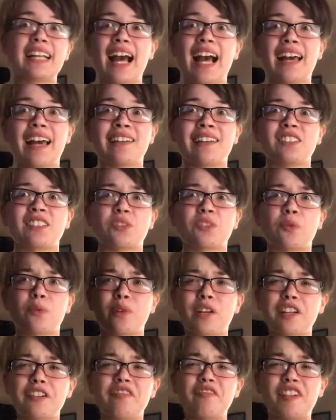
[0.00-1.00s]
Guys,
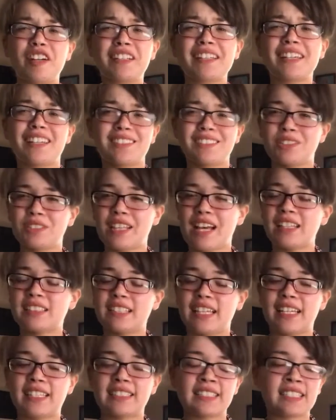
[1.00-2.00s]
we're really in two
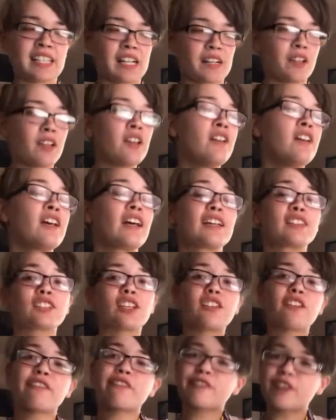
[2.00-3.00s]
thousand eighteen.
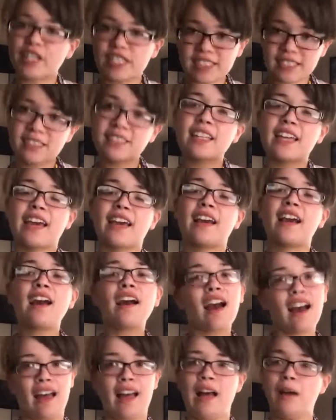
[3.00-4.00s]
So the first thing
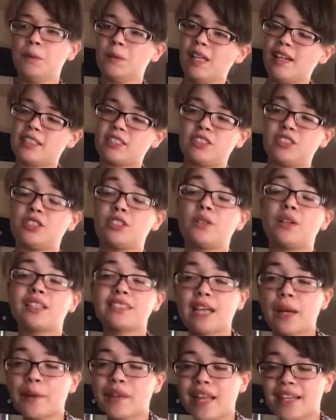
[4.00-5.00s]
I would like to do
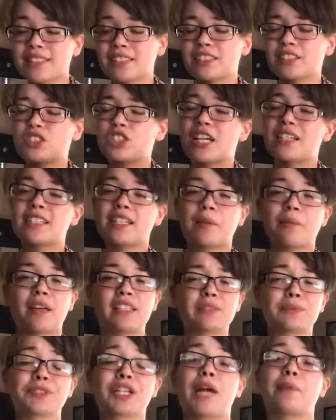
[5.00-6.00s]
is I would like to try to get
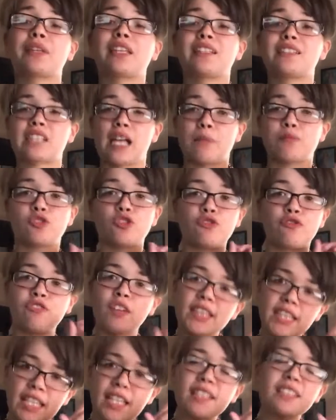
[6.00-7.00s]
my subscriber list up to
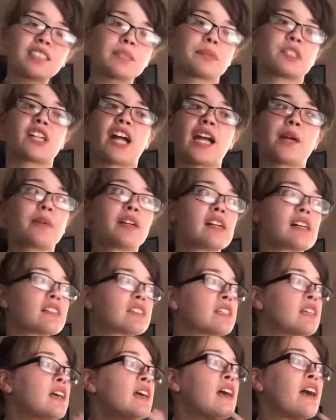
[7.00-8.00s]
fifty
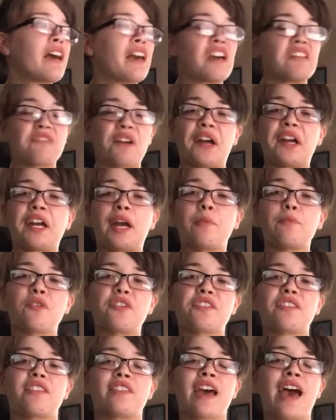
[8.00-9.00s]
subscribers. If I can get
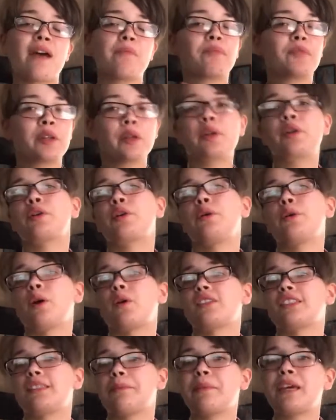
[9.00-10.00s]
more than that,
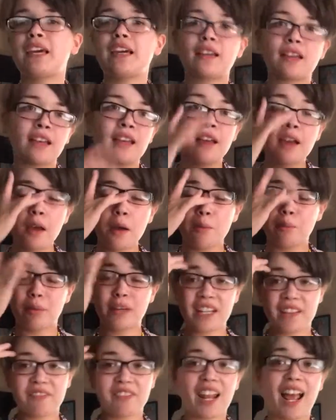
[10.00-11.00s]
kudos to me.
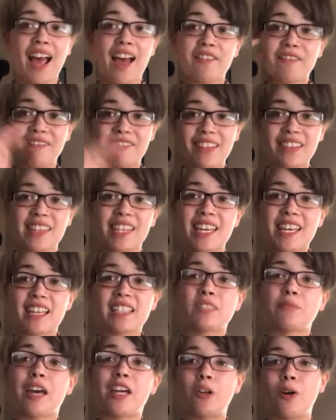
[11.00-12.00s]
But if not, fifty
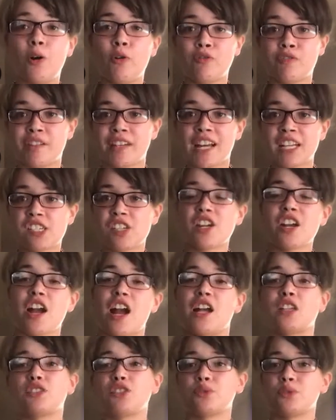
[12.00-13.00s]
is my goal for next year
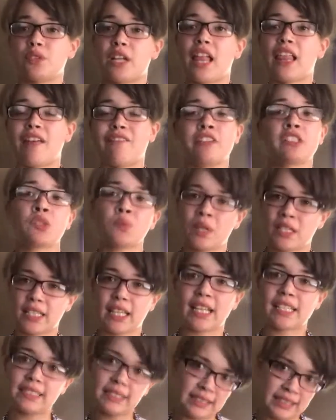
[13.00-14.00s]
on June eleventh,
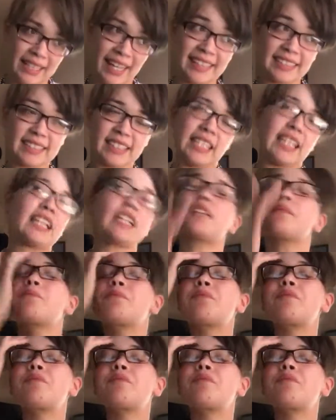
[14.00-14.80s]
twenty nineteen.